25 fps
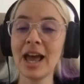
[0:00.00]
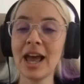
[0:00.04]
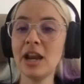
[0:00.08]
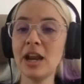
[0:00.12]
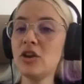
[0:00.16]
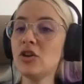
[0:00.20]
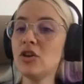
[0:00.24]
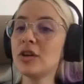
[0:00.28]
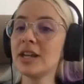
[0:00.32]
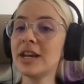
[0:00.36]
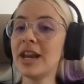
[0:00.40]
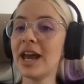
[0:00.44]

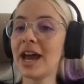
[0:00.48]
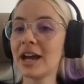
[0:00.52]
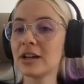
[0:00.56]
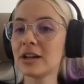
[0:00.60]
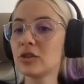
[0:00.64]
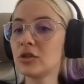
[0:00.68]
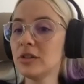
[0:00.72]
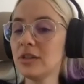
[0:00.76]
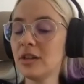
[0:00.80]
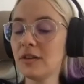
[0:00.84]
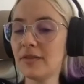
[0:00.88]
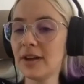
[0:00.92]
You can
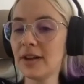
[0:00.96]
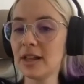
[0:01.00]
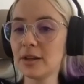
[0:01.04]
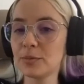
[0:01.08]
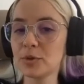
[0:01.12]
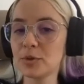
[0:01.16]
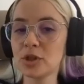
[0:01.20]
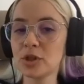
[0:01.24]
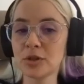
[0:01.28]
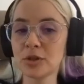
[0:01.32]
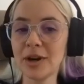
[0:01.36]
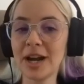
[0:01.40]
actually
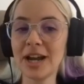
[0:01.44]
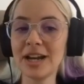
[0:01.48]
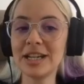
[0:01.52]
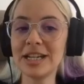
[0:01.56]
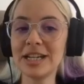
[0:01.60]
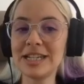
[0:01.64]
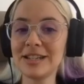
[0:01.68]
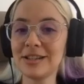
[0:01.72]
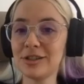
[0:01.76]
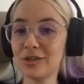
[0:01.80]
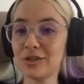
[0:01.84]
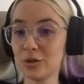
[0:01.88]
develop
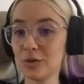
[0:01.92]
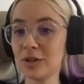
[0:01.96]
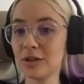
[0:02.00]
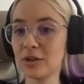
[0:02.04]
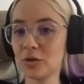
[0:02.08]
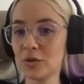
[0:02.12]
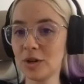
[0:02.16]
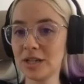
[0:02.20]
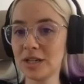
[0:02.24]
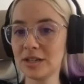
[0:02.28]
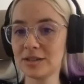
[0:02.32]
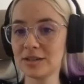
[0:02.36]
strategies to
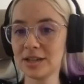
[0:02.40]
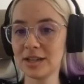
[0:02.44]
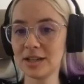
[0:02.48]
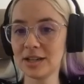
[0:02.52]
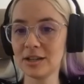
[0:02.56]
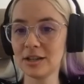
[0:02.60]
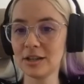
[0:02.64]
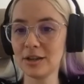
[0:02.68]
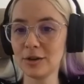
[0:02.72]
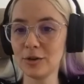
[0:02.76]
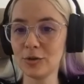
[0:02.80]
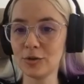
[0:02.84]
increase
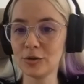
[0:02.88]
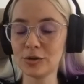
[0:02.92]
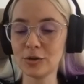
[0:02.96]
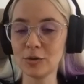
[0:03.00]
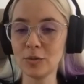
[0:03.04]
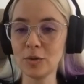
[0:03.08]
data use.